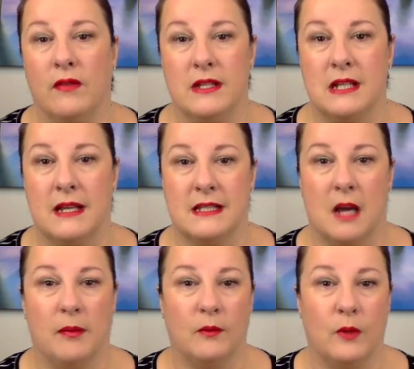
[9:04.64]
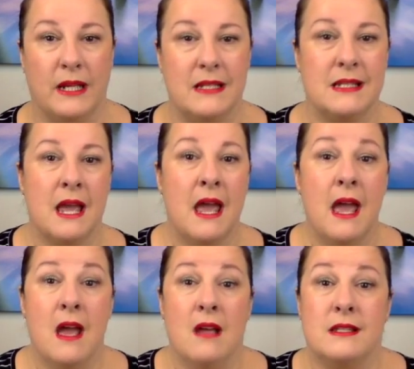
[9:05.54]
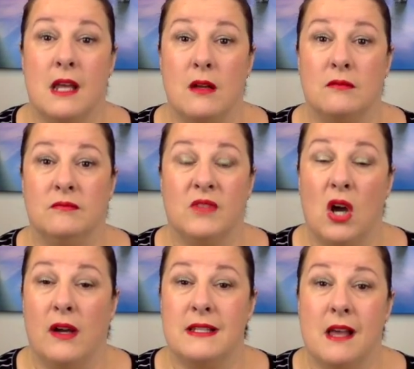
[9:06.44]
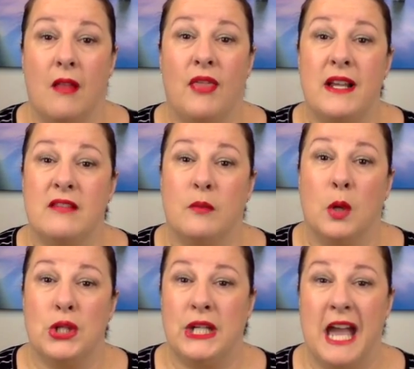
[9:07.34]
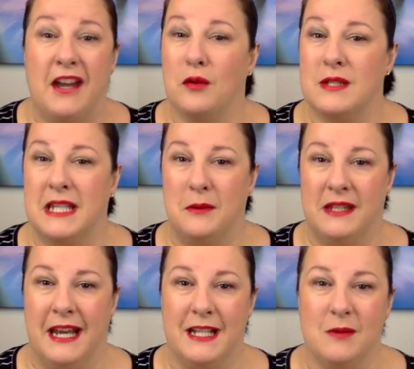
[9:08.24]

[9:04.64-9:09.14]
this last couple of weeks. So guys, thanks for watching, and I will see you in the next